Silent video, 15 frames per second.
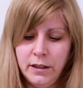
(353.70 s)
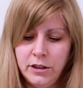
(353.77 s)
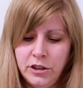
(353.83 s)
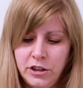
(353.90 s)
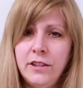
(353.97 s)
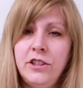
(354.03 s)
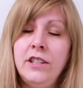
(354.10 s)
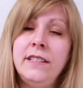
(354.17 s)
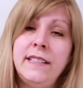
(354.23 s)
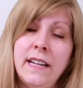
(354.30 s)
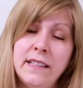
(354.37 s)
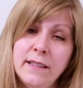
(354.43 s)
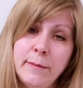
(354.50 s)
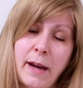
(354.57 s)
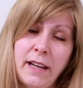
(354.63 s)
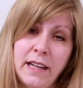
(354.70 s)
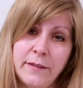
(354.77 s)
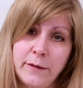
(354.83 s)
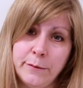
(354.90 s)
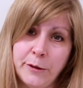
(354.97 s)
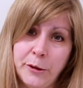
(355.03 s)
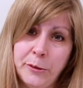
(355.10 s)
She stays in my
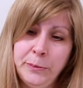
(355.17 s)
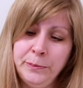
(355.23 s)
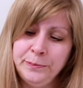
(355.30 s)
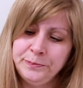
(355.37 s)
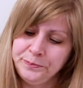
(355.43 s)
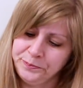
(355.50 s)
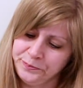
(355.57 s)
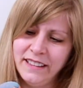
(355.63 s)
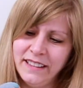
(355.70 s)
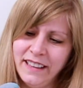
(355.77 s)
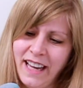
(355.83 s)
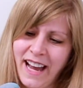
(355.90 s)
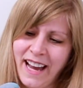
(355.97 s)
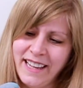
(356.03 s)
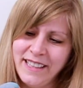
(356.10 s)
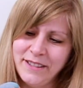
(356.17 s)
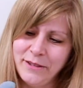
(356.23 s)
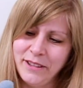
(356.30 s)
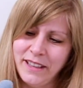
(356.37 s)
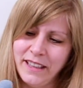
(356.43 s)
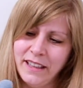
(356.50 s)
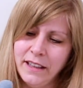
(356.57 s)
living room. Hi,
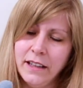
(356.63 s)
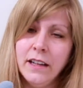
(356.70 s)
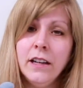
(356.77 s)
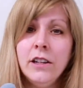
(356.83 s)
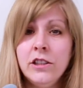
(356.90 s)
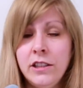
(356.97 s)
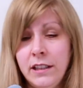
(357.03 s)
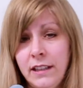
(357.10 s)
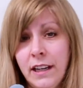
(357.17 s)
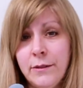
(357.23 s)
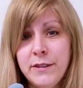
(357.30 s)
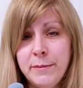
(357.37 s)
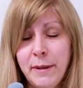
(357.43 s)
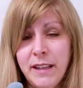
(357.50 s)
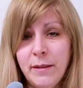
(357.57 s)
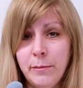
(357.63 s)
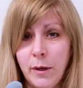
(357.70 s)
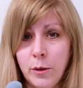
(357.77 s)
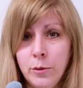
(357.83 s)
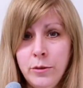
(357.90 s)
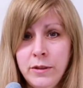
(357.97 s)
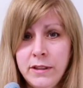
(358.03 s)
sweetie. She loves me the
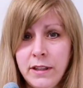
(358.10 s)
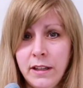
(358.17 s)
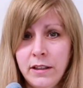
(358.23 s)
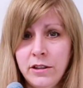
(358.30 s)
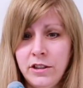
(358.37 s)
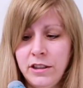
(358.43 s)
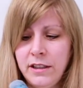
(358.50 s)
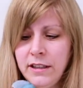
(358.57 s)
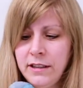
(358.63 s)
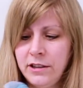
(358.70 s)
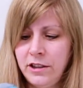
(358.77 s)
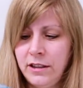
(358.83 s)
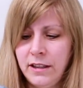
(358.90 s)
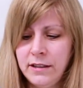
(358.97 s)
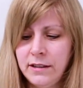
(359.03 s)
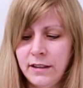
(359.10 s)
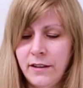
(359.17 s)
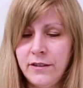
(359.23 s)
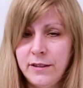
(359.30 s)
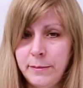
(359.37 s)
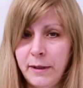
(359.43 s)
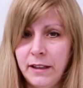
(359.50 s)
most. She just
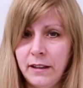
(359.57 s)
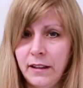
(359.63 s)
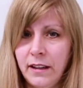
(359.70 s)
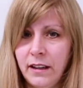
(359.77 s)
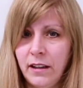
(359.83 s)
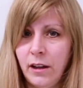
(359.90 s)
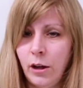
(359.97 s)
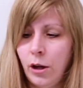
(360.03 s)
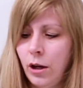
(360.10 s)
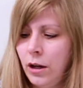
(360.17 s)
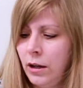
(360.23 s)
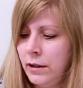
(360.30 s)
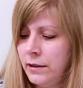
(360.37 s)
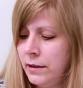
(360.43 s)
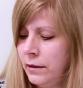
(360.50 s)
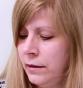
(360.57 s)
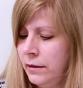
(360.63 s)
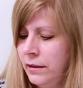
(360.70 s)
loves me like a lot.